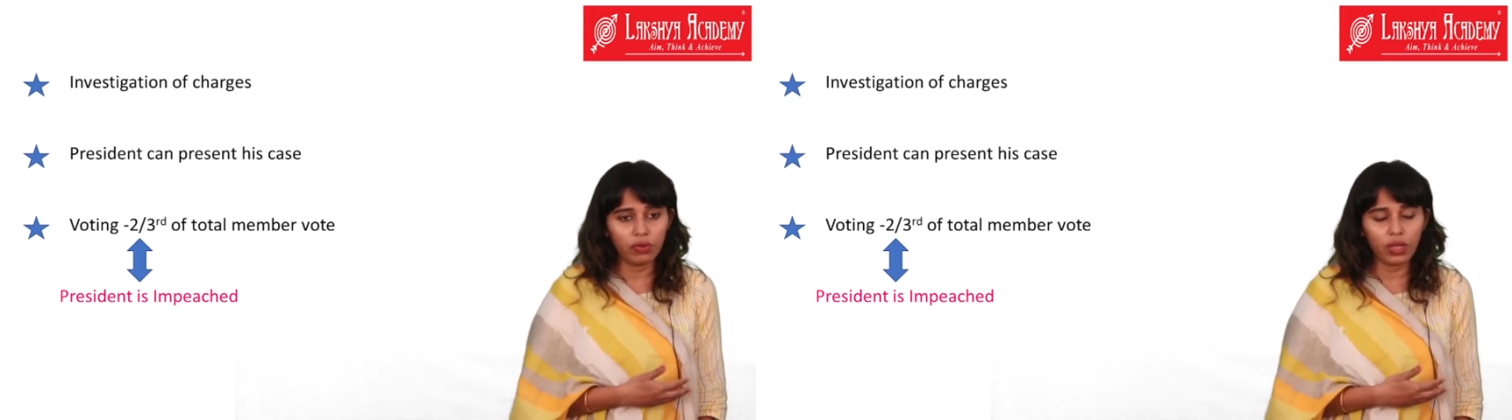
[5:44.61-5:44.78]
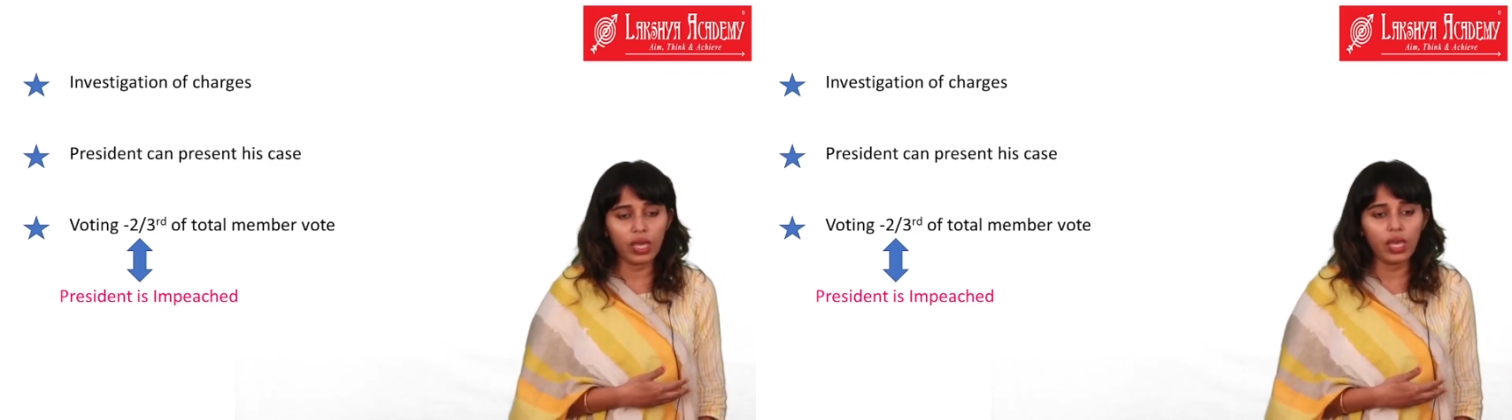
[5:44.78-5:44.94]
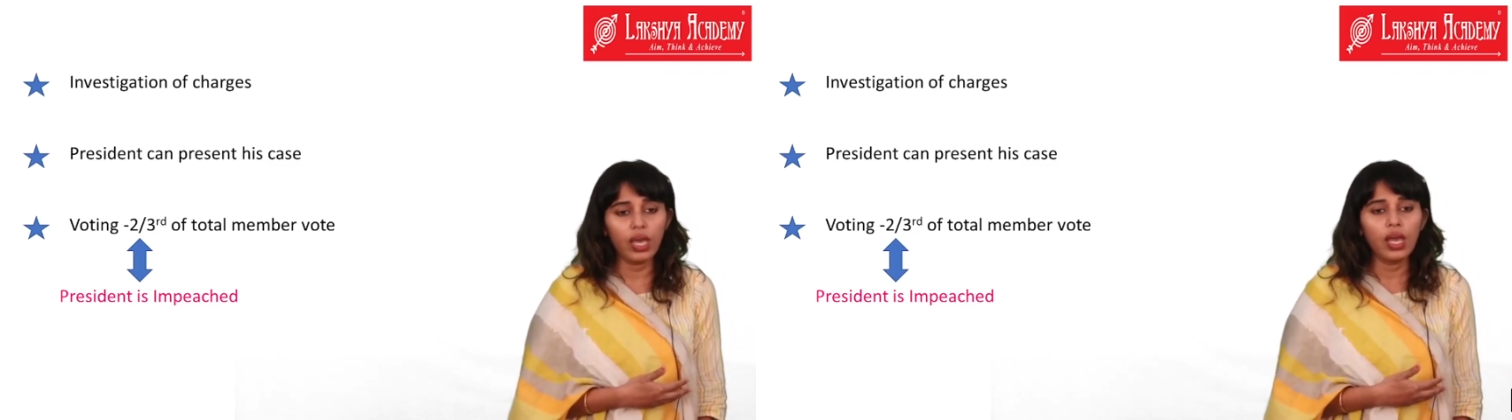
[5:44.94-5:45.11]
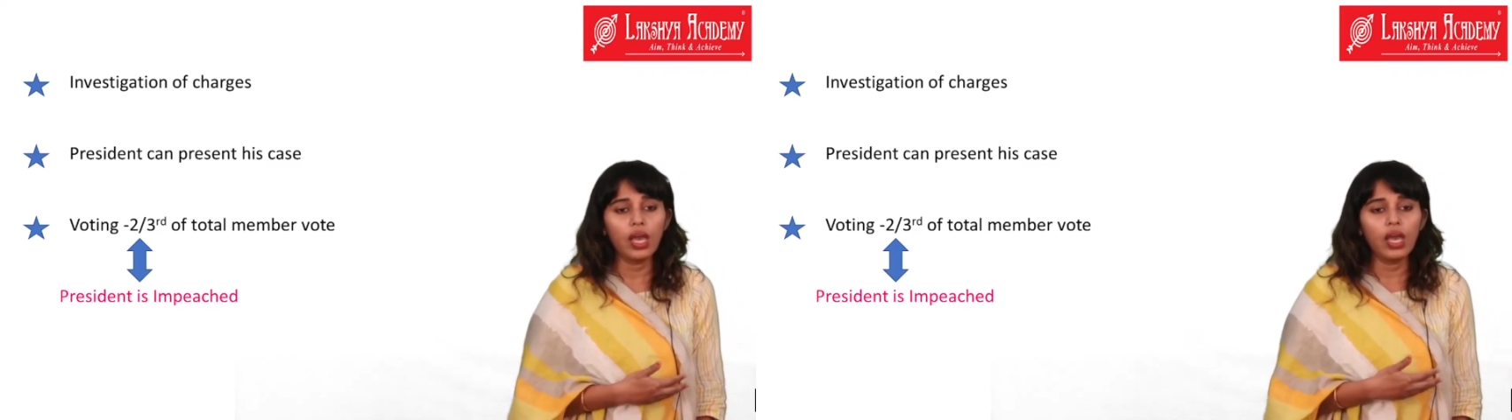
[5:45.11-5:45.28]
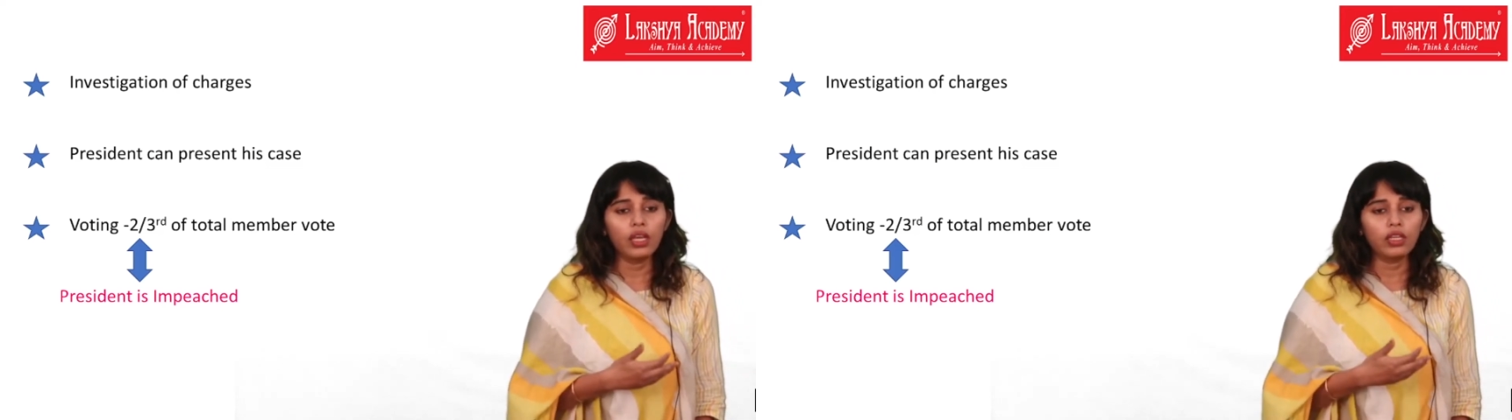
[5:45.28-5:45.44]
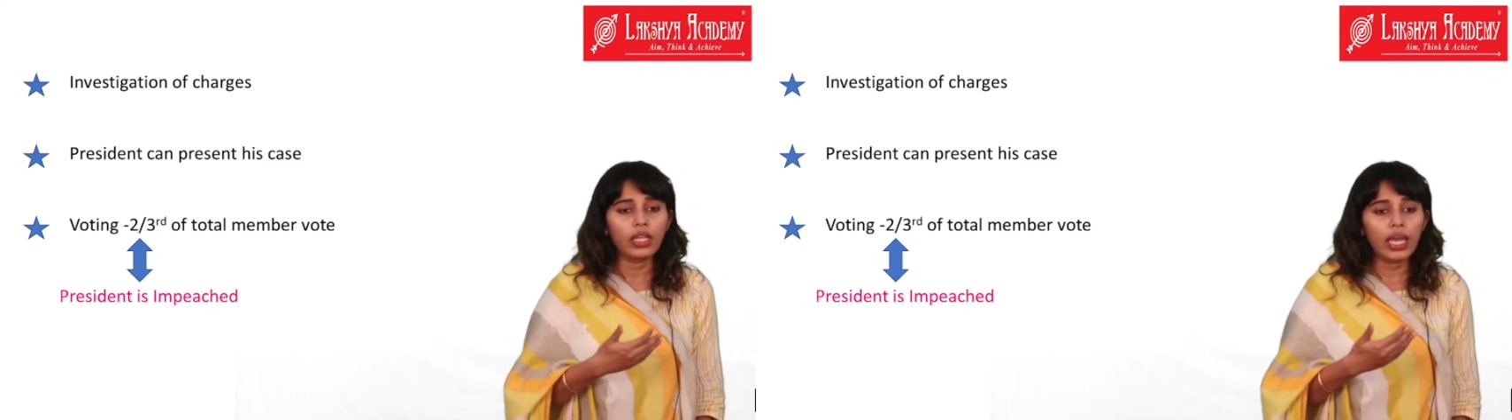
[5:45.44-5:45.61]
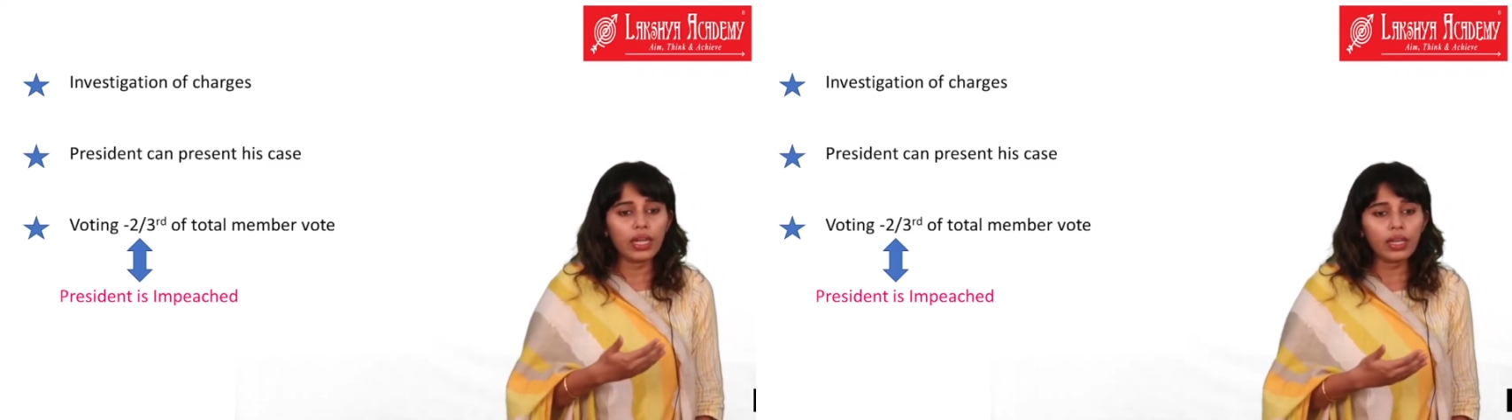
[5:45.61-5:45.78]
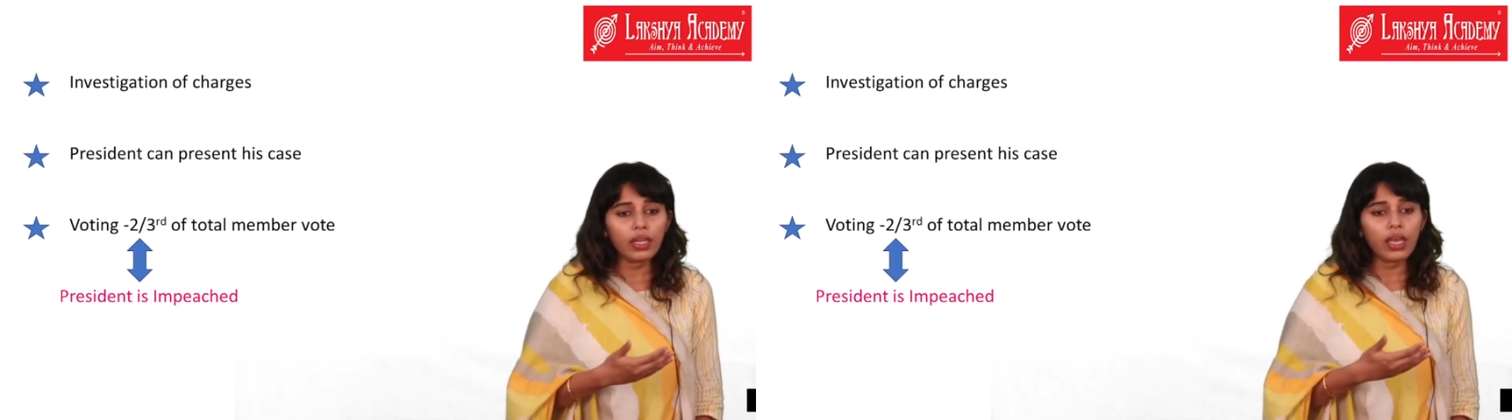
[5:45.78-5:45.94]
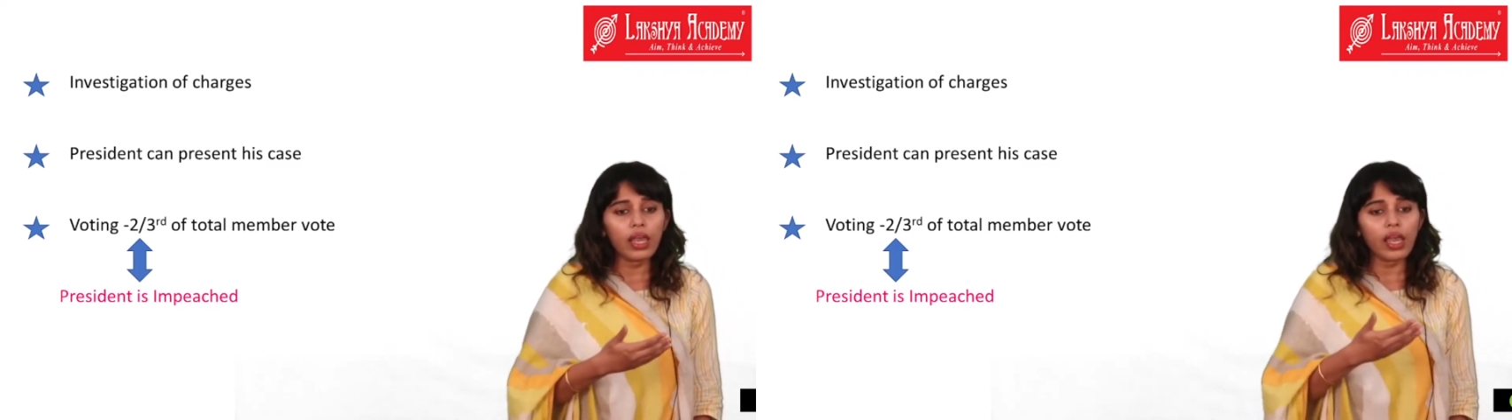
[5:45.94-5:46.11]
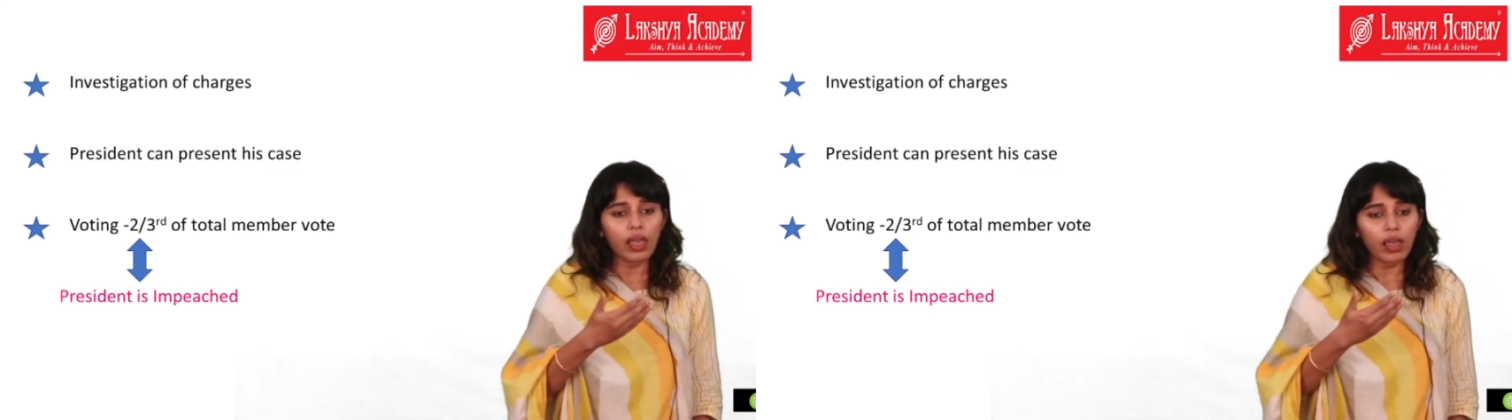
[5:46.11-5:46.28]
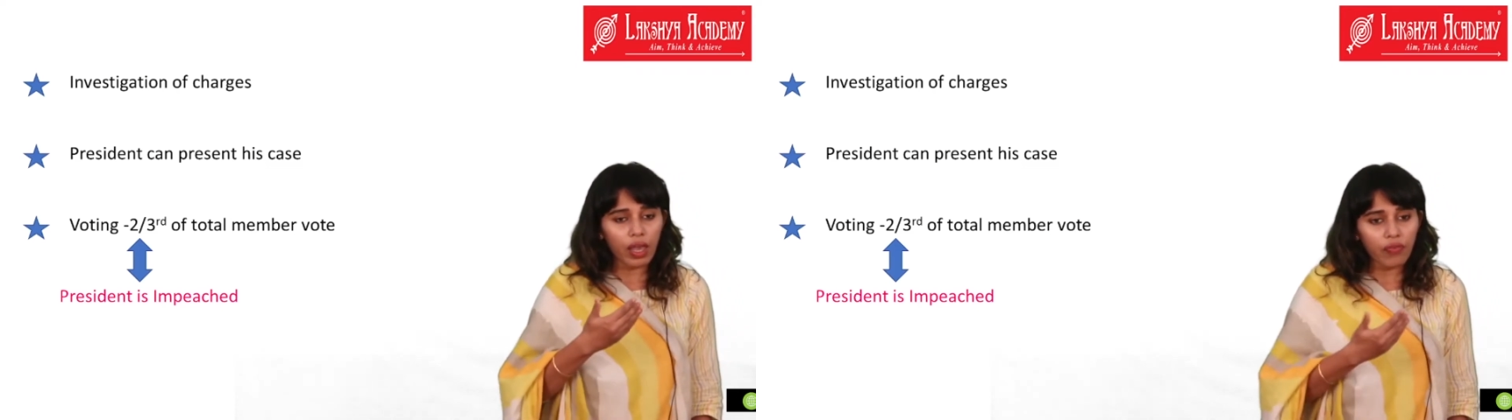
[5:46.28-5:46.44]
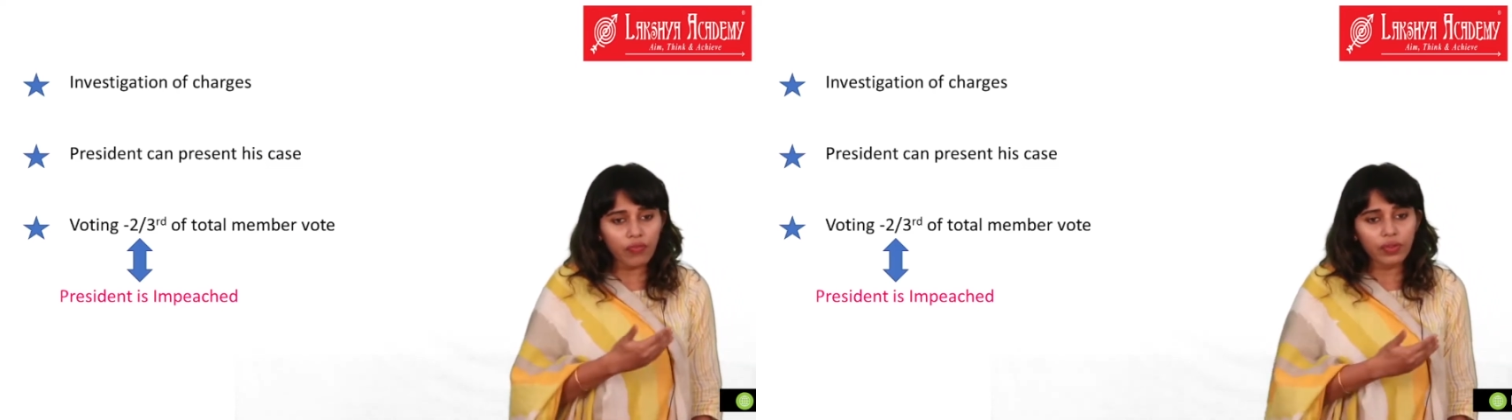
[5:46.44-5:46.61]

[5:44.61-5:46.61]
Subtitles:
Okay, then if